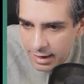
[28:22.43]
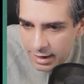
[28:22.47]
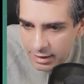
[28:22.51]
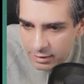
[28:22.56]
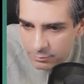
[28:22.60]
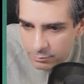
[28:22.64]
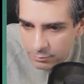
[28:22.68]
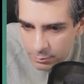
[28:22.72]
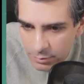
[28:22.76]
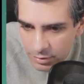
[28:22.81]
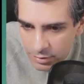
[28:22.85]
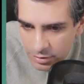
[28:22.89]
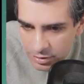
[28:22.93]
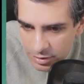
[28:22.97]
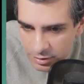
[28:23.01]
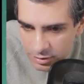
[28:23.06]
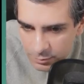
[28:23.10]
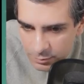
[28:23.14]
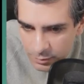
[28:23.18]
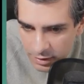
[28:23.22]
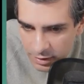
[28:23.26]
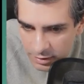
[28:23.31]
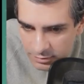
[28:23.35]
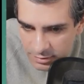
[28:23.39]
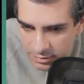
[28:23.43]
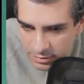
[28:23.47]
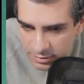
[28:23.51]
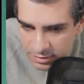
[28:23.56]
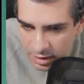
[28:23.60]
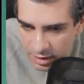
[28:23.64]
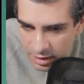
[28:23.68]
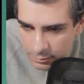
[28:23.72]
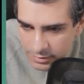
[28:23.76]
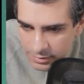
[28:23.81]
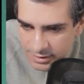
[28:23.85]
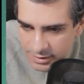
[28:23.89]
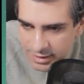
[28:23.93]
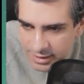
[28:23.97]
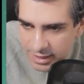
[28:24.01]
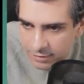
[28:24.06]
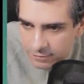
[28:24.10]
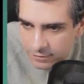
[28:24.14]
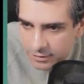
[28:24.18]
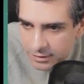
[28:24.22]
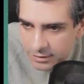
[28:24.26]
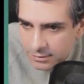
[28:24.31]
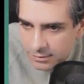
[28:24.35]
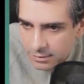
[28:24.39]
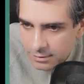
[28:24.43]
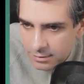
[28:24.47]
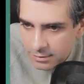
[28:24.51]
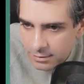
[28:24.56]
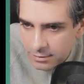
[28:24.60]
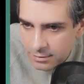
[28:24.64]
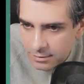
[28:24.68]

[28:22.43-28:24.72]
And remember, this person's name is David.